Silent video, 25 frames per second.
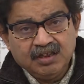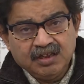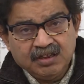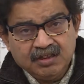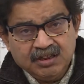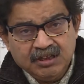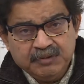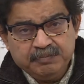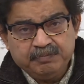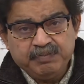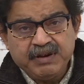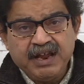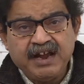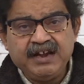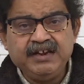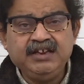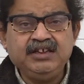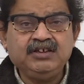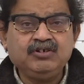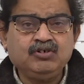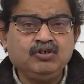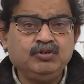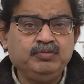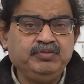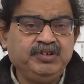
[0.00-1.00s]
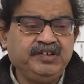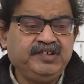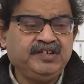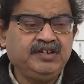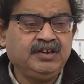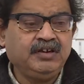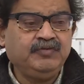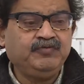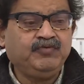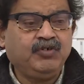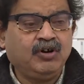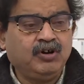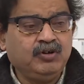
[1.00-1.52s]
The Planning
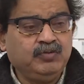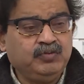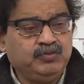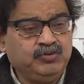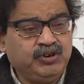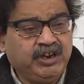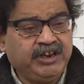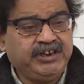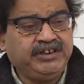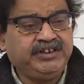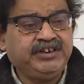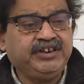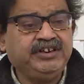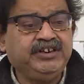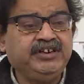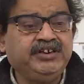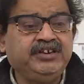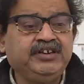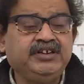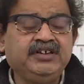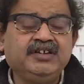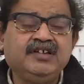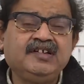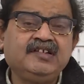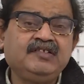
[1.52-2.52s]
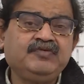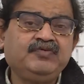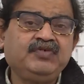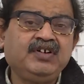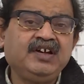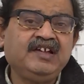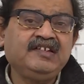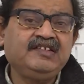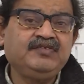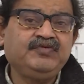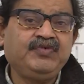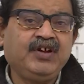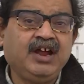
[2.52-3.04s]
Commission formulated India's
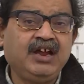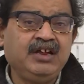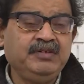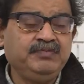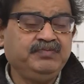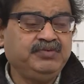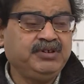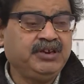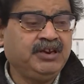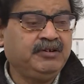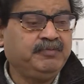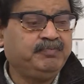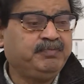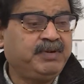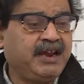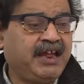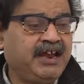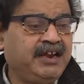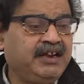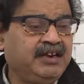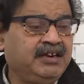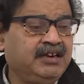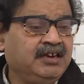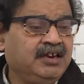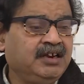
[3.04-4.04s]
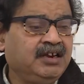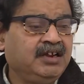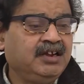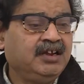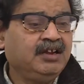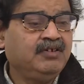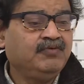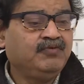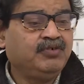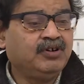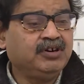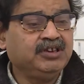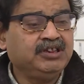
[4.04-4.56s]
first 5-year plan
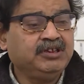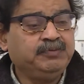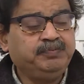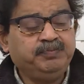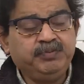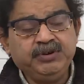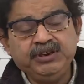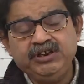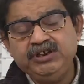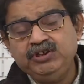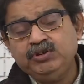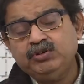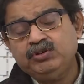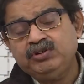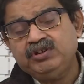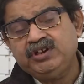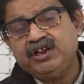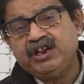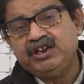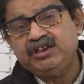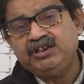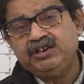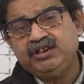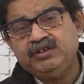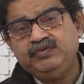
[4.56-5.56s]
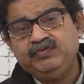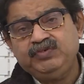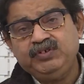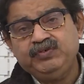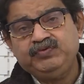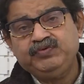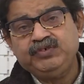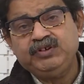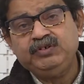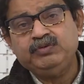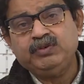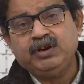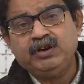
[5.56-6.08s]
for the period
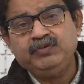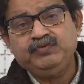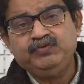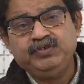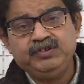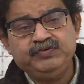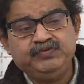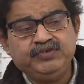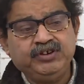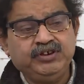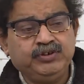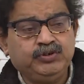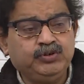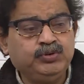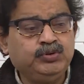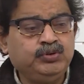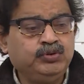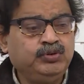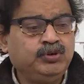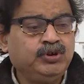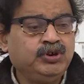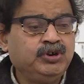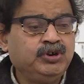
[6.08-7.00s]
1951-52 to